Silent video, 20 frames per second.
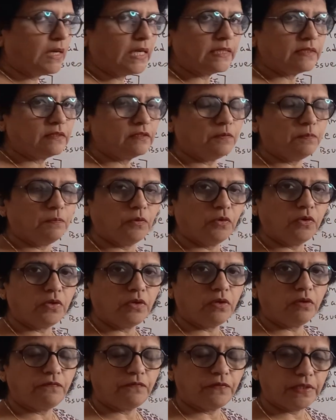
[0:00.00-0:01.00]
by the board
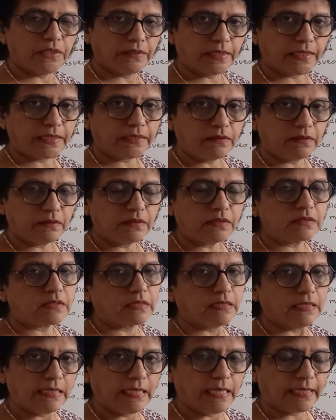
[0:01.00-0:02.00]
of
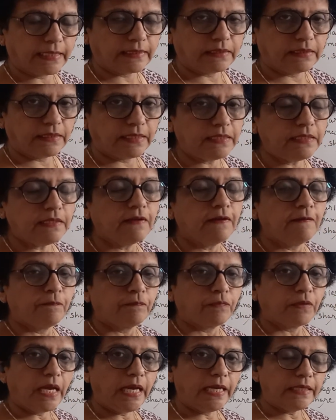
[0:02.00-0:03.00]
directors elected,
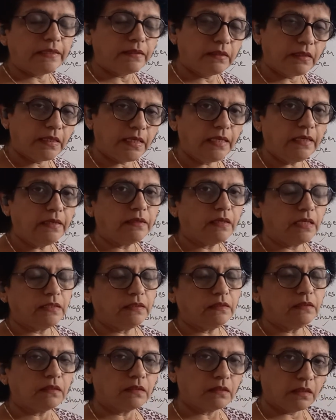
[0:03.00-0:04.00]
and they
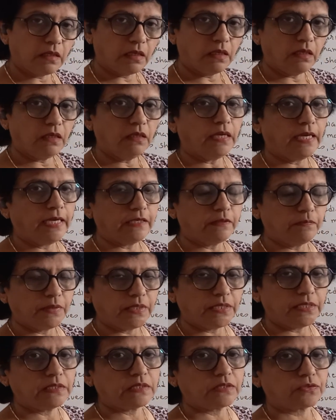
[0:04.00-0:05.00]
run the
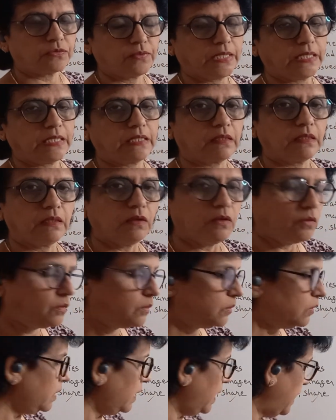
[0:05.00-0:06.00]
administrate the
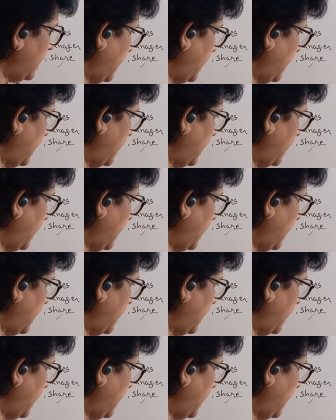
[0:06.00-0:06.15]
whole